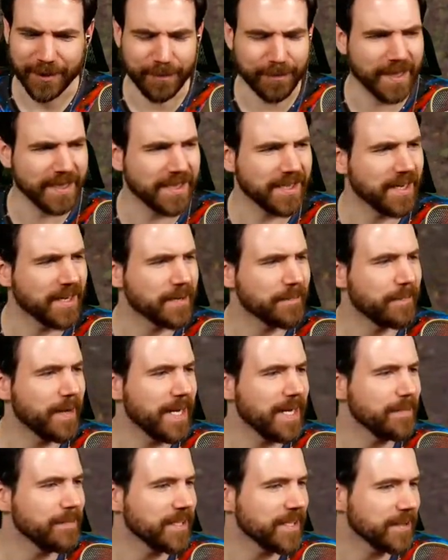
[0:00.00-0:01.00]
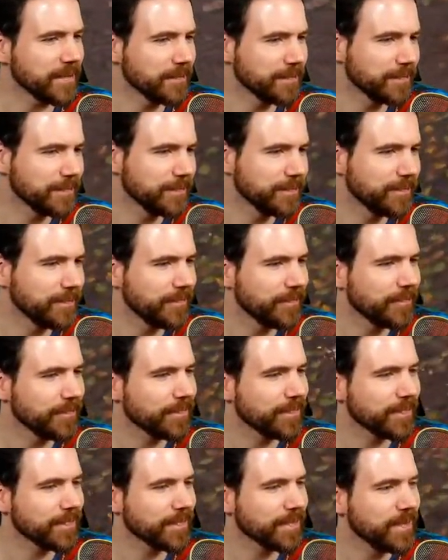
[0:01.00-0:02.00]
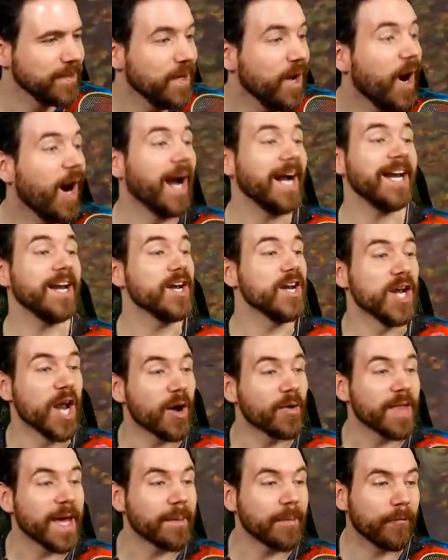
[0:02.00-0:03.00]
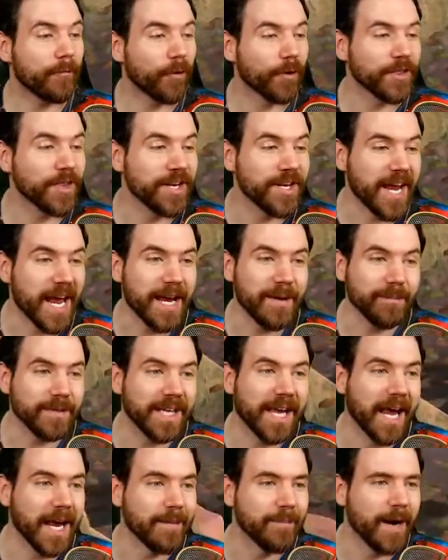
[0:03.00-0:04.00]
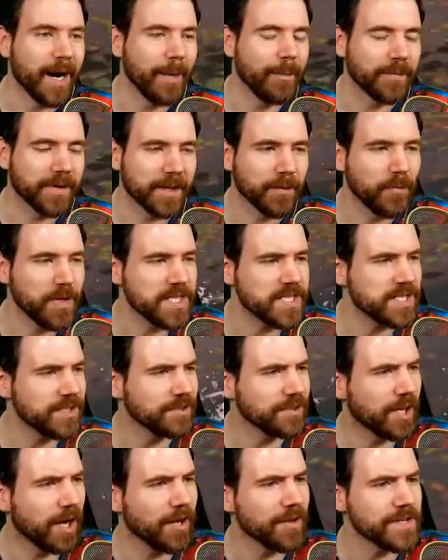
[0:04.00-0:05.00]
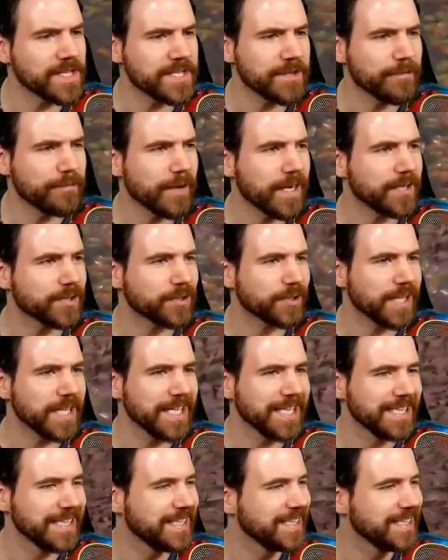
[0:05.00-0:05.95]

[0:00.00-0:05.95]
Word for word: picking on a baby. I didn't know that before the name came up. Can we still call this a victory?